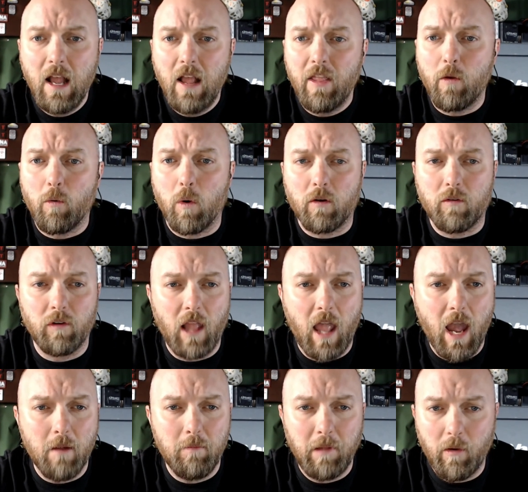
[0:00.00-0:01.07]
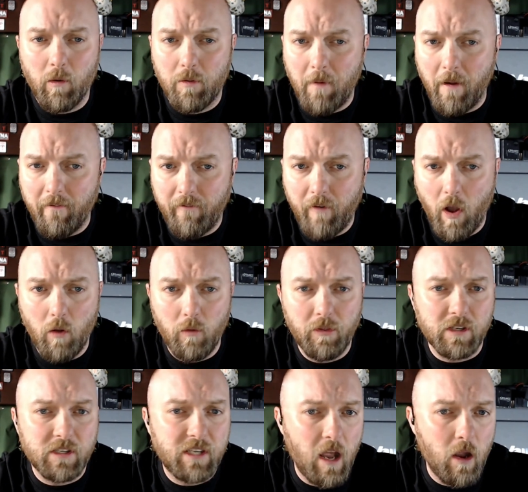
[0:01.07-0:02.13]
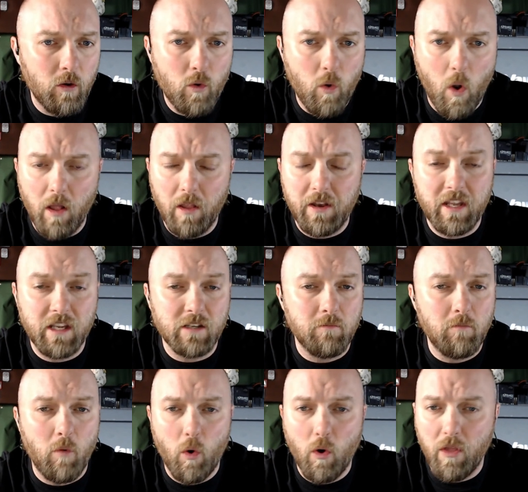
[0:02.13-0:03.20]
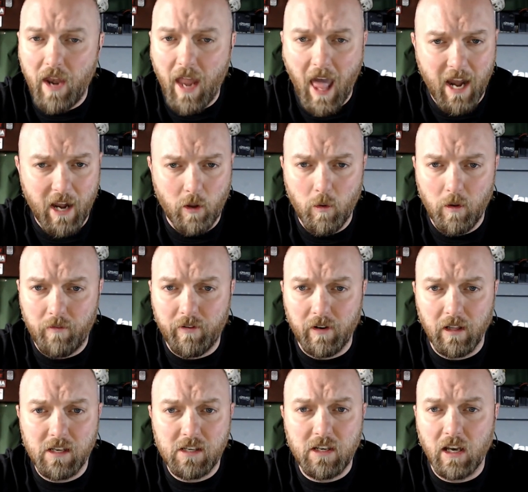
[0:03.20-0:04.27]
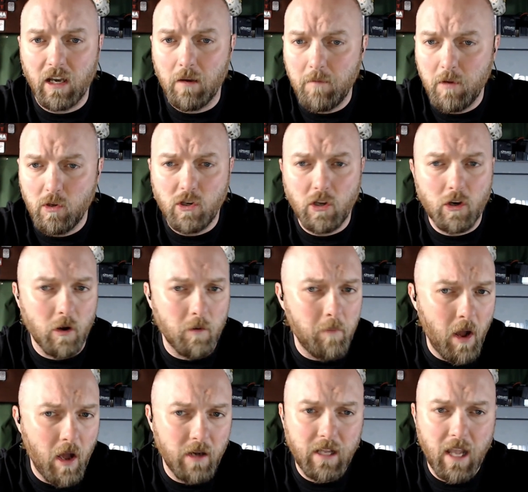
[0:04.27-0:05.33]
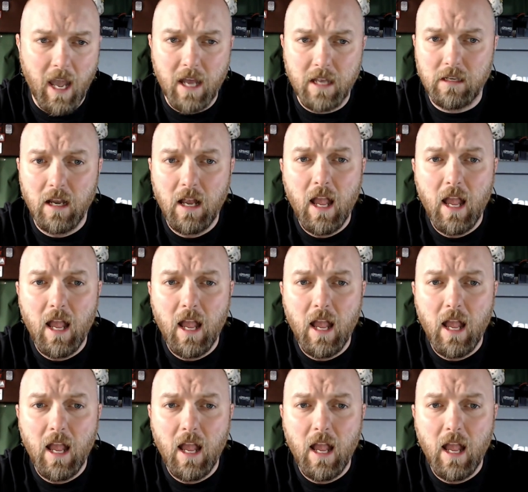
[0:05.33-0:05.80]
They work reliably with my phone. The sound quality is more than adequate for listening to music or podcasts.